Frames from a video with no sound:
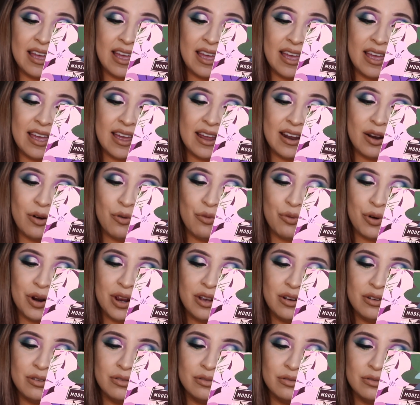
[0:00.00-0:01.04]
and
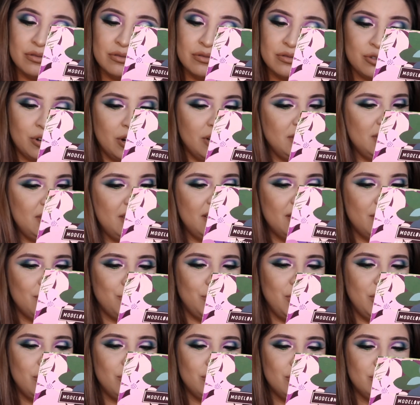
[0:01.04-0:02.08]
wrinkle, dry skin and
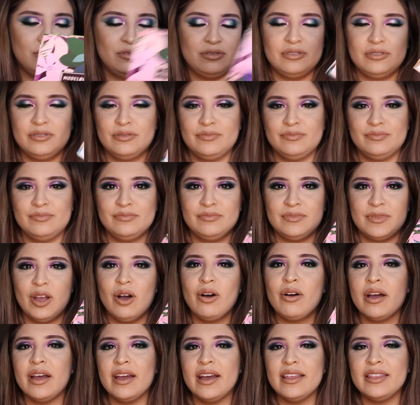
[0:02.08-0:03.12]
wrinkles.
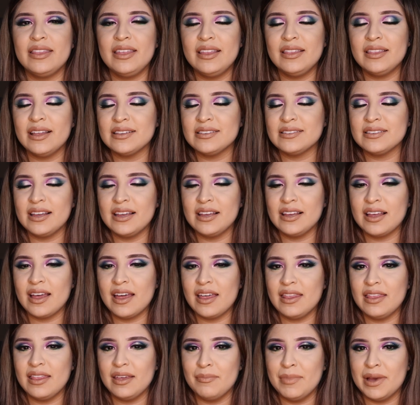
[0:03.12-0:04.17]
Okay, I think that's
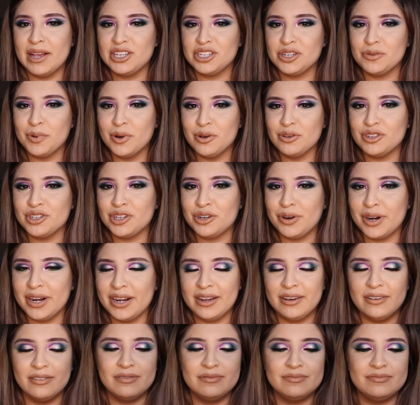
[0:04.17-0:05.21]
like the magic potion right
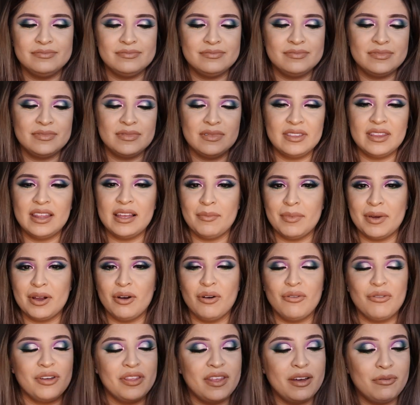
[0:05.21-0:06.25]
now. I think I'm gonna
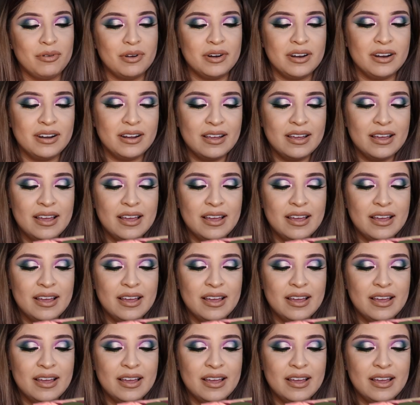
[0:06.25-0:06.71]
go for that one.